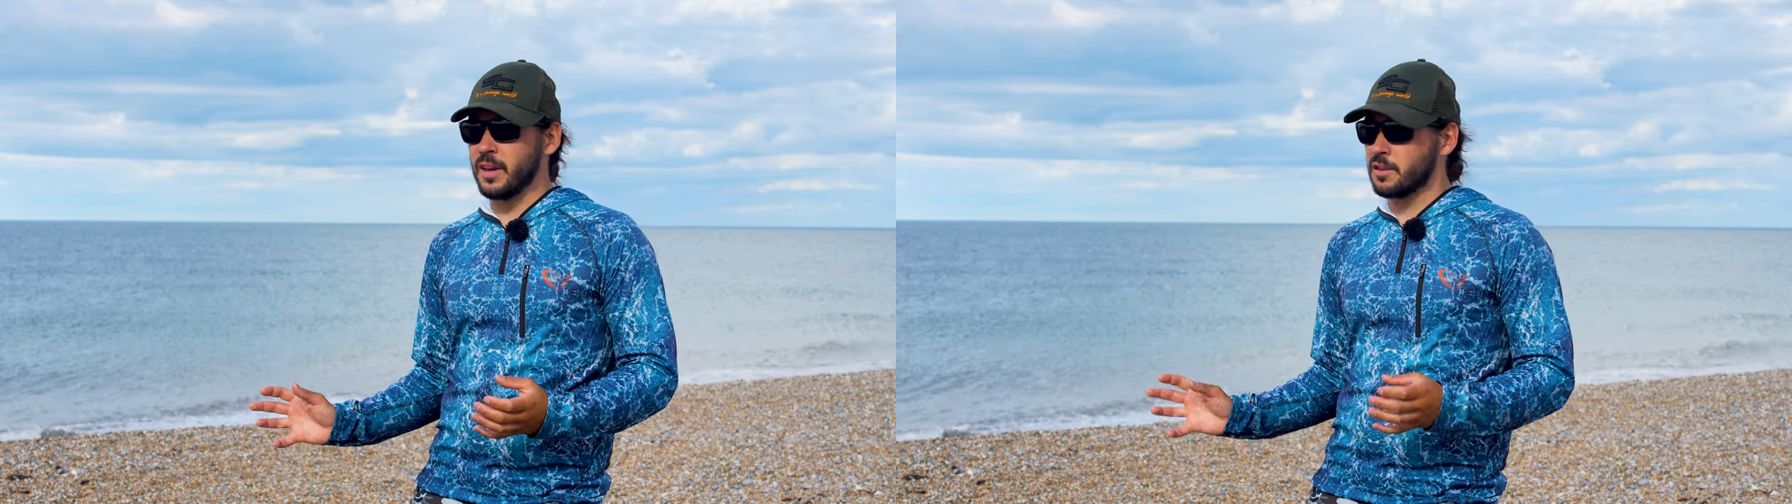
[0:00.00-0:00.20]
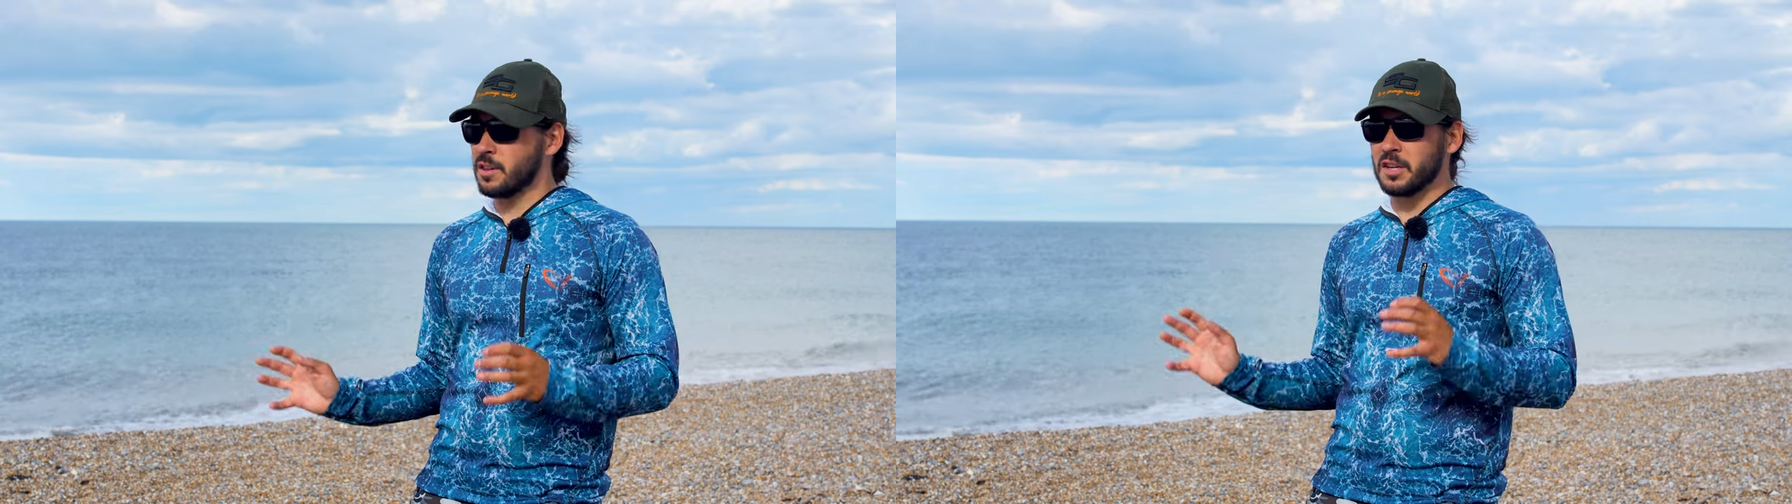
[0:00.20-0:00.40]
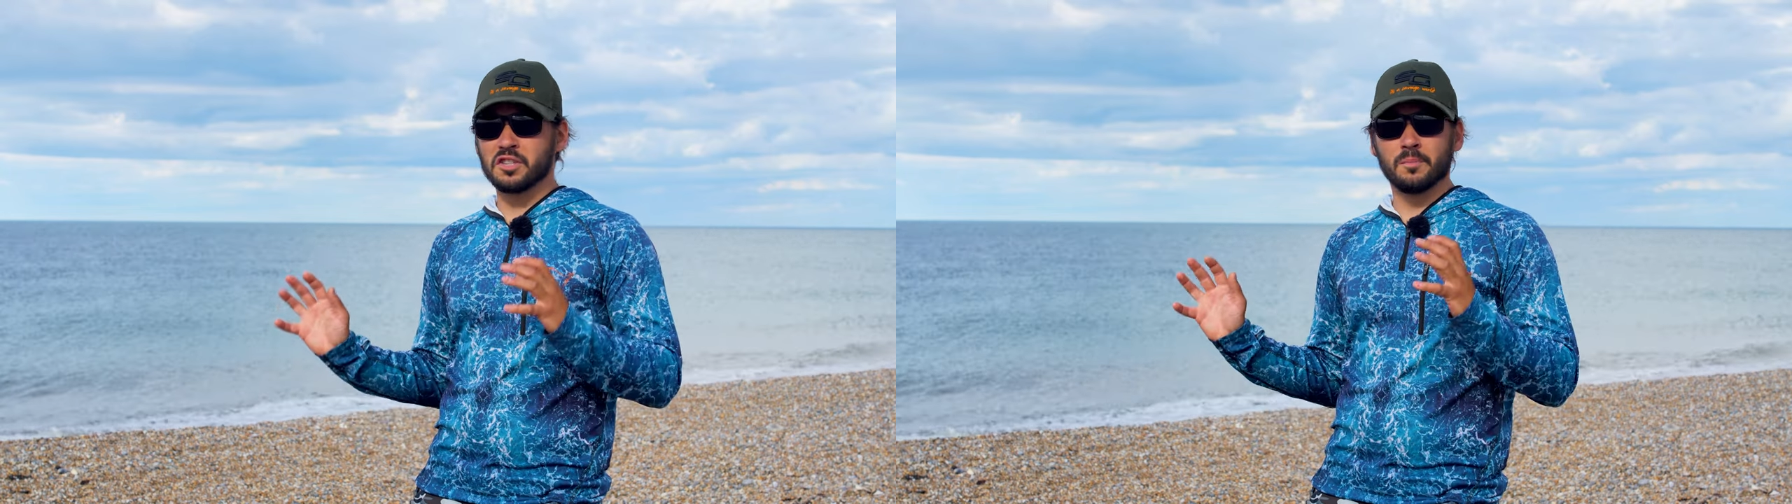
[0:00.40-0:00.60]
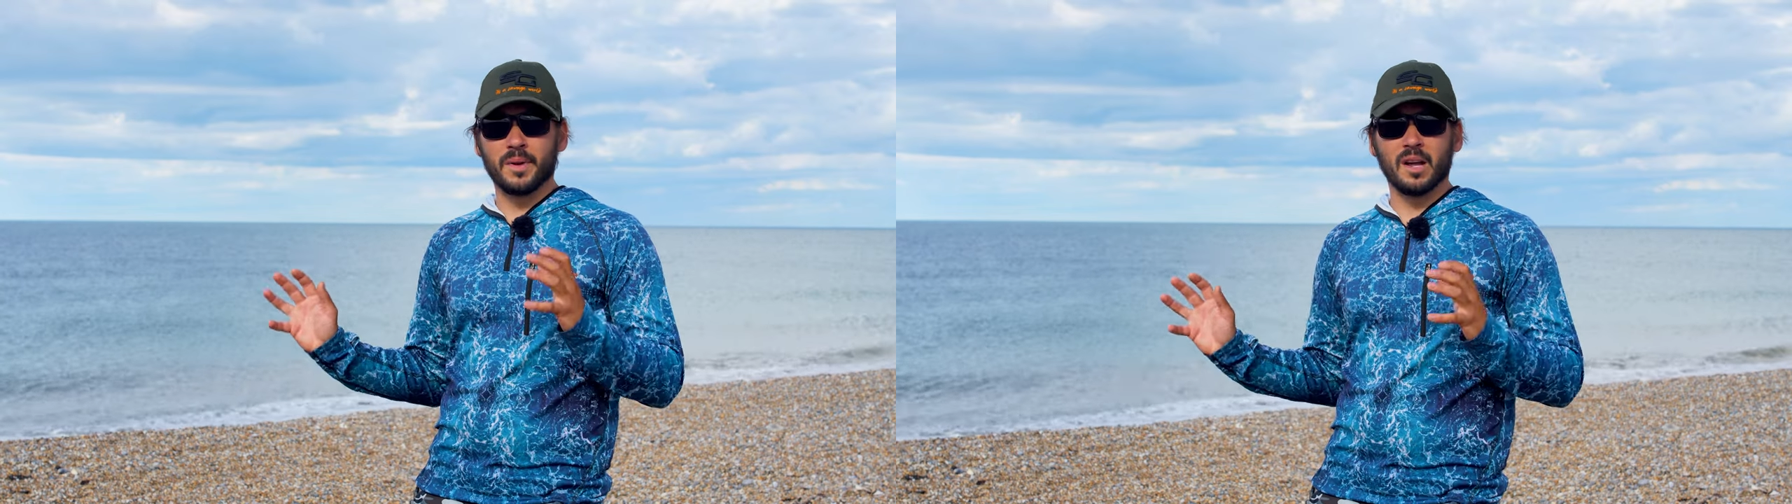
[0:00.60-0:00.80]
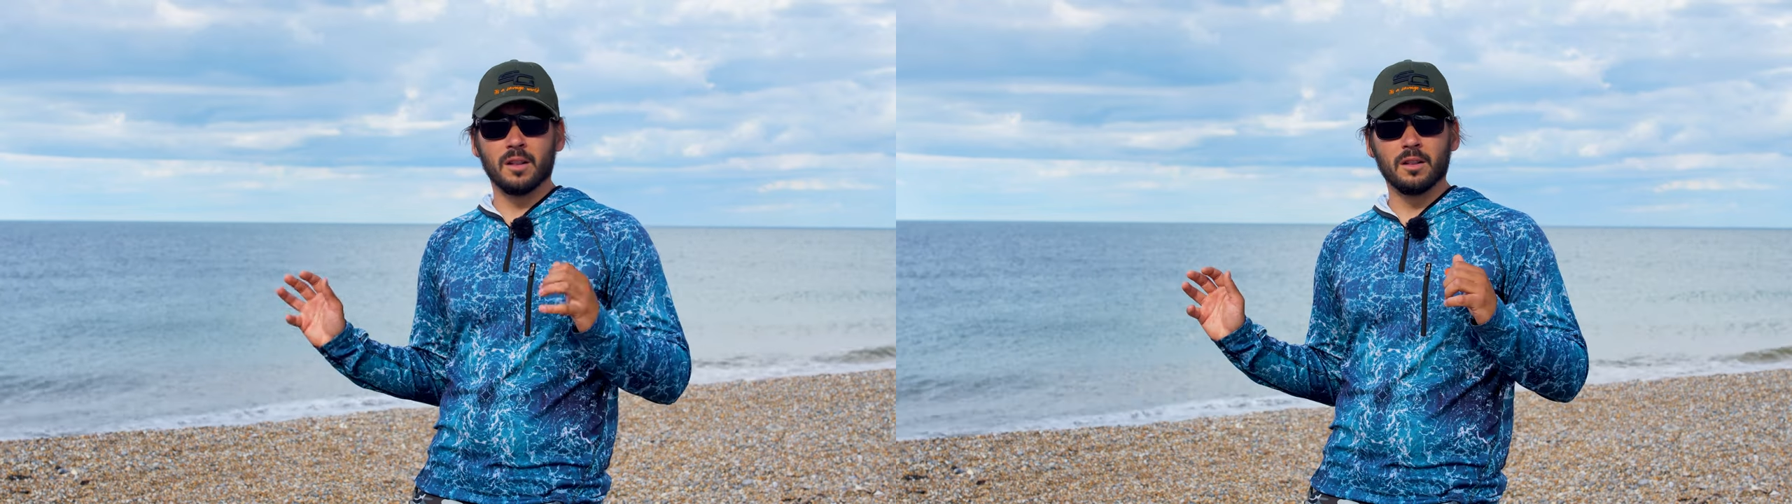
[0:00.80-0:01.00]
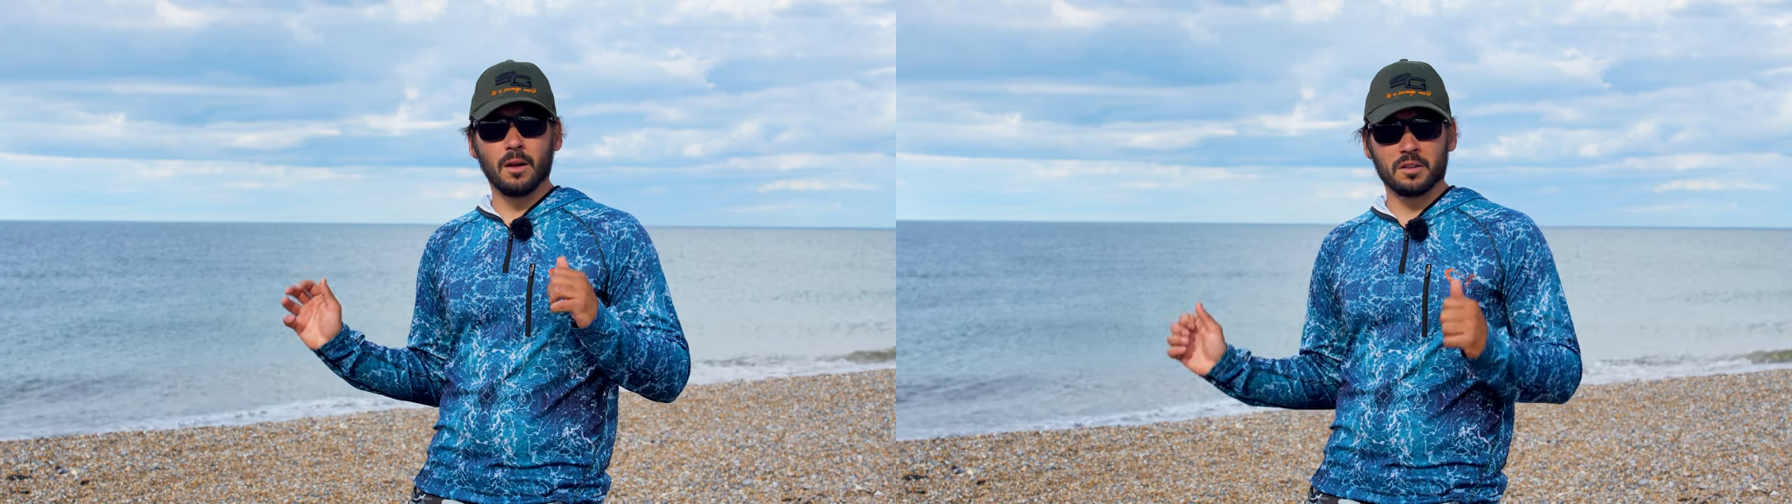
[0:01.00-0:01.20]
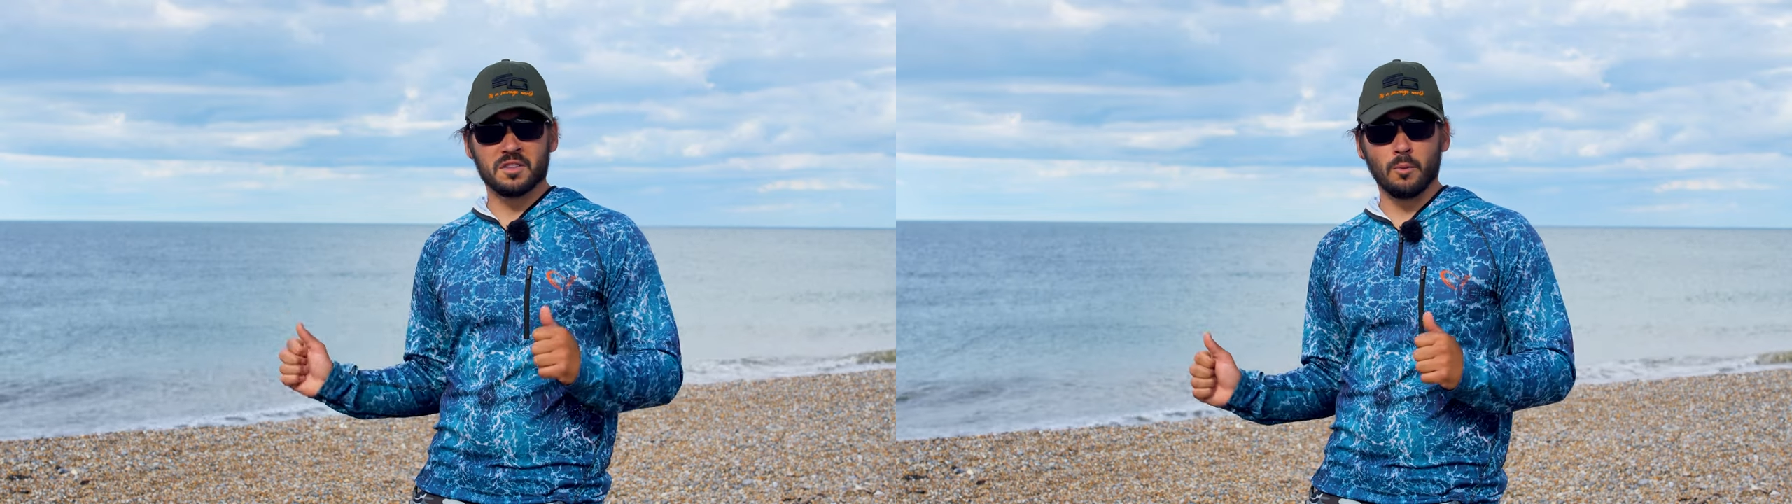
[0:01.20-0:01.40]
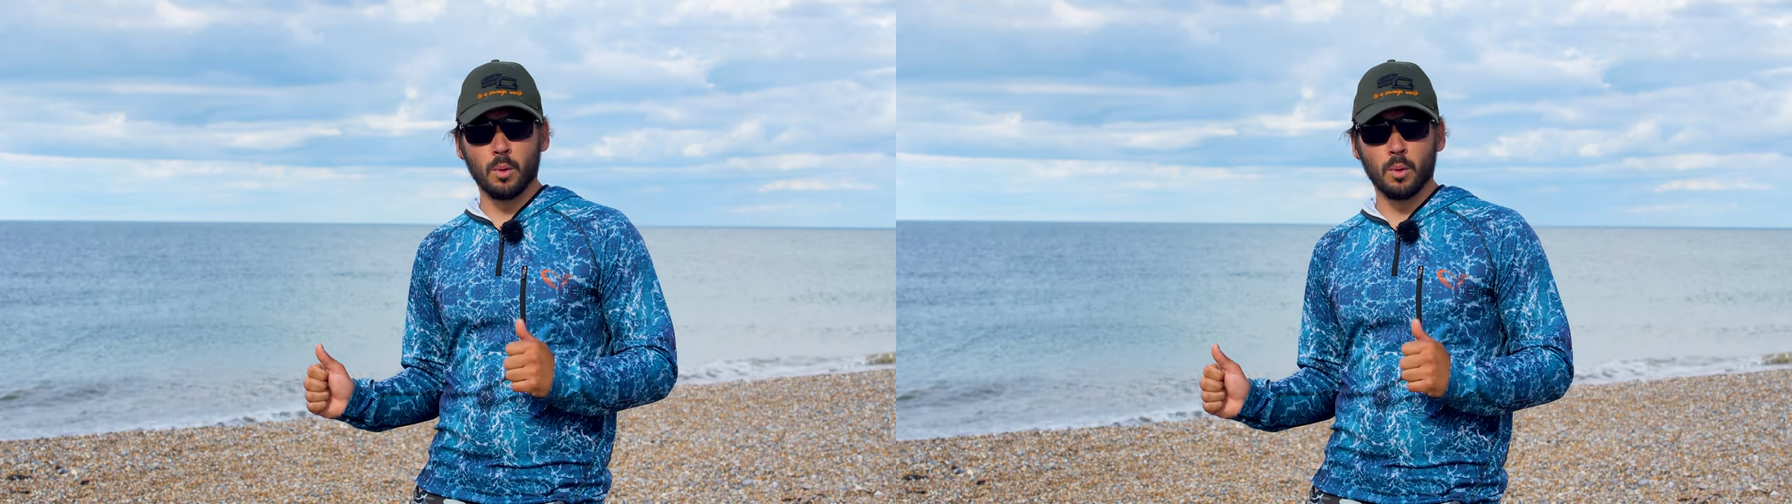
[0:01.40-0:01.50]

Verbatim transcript: so there should be a lot of